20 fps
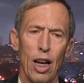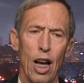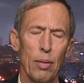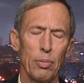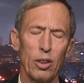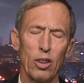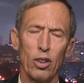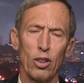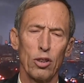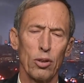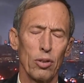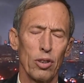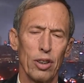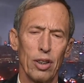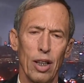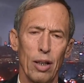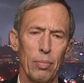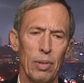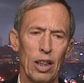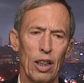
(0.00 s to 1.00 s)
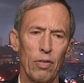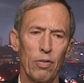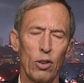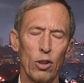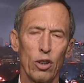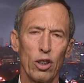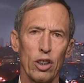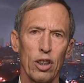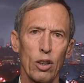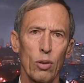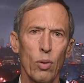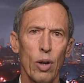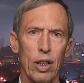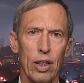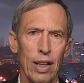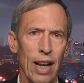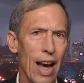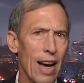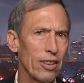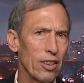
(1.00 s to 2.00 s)
absolutely. I mean, if you look at what
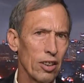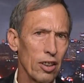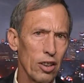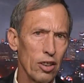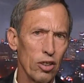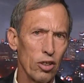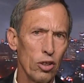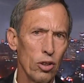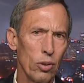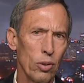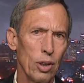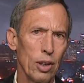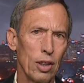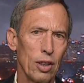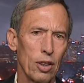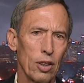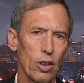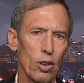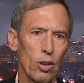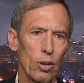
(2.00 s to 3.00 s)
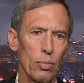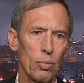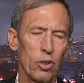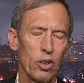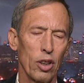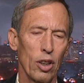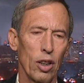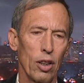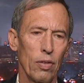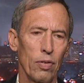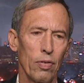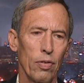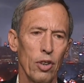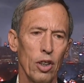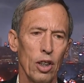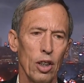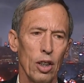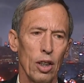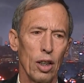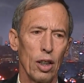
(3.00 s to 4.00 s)
NASA is doing in terms of
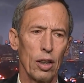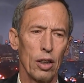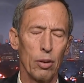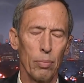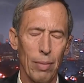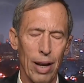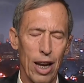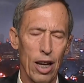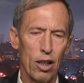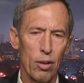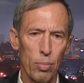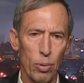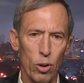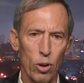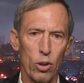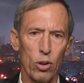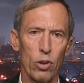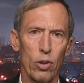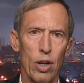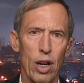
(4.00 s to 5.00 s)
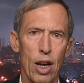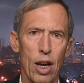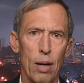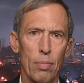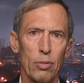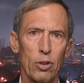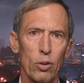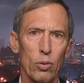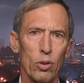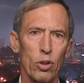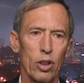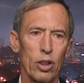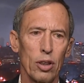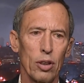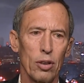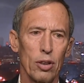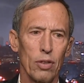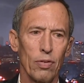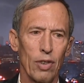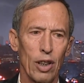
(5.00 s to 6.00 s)
the MAN program to really
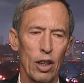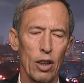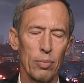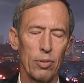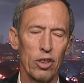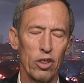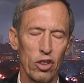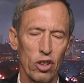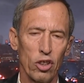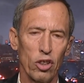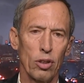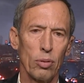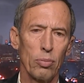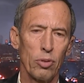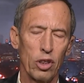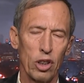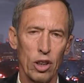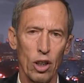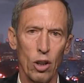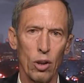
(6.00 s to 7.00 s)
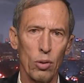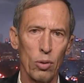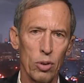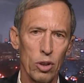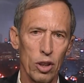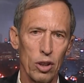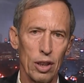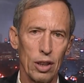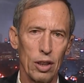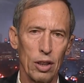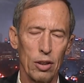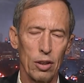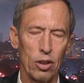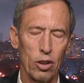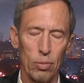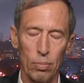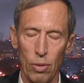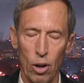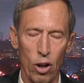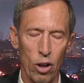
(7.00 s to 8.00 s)
develop the systems that go to, the, to
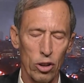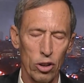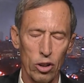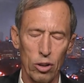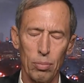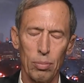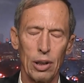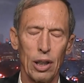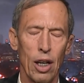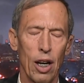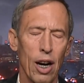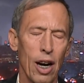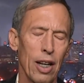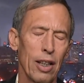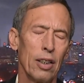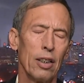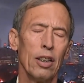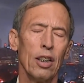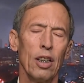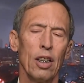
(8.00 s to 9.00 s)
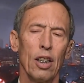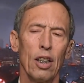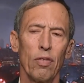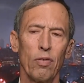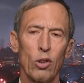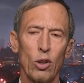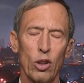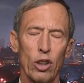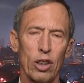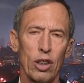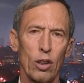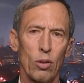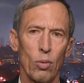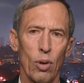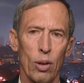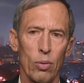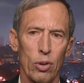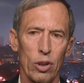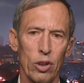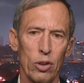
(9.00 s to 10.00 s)
Mars and beyond, if you look at
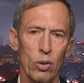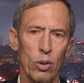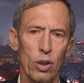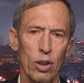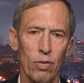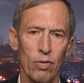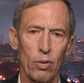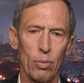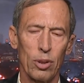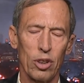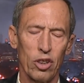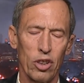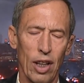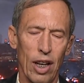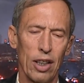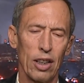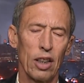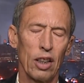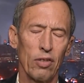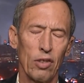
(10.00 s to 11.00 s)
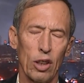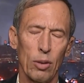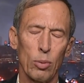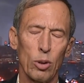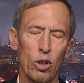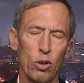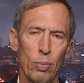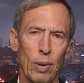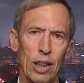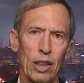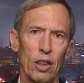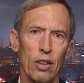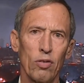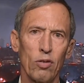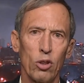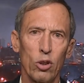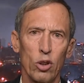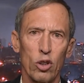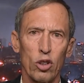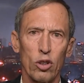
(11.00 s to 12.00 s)
what we're doing from a scientific perspective
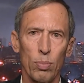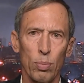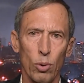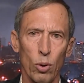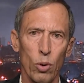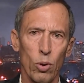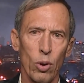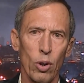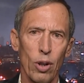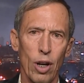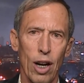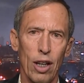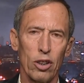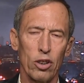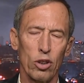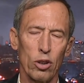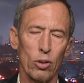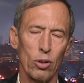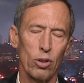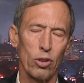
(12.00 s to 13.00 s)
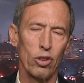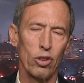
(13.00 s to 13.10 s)
to explore our solar